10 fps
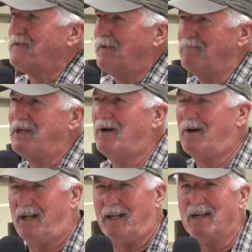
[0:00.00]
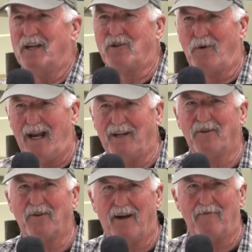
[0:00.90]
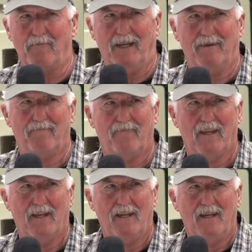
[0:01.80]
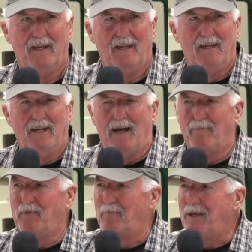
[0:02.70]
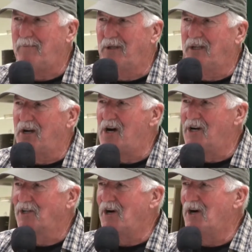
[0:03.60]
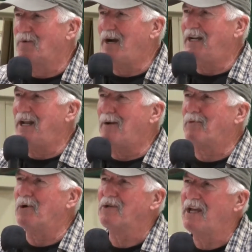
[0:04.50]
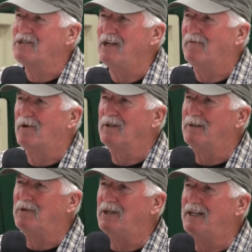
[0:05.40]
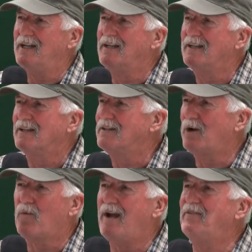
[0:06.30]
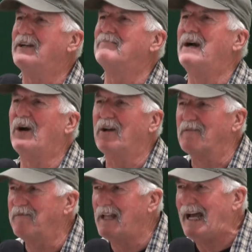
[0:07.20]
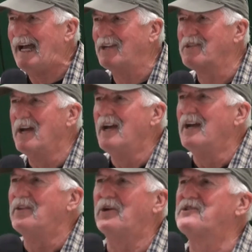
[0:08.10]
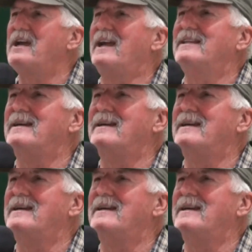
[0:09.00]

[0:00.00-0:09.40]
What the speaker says: from tyranny, a tyrannical government. Of the people in Hong Kong right now protesting for liberty, they're waving American flags. They're saying the